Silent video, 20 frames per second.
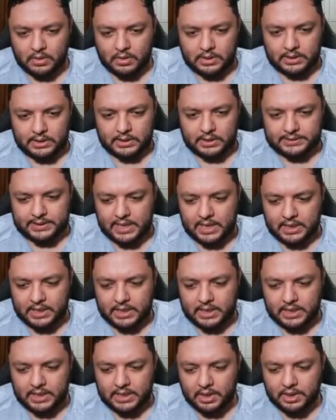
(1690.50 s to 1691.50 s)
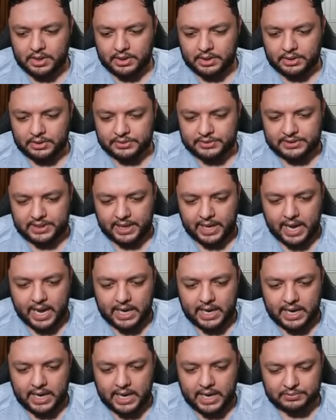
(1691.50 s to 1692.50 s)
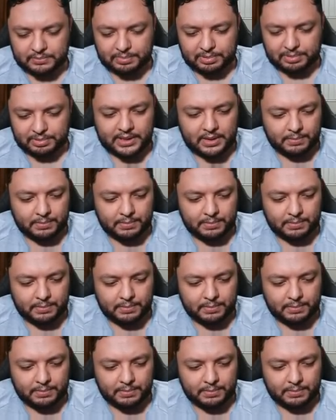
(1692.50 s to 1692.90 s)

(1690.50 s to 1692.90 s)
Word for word: Attack here, use the action, play the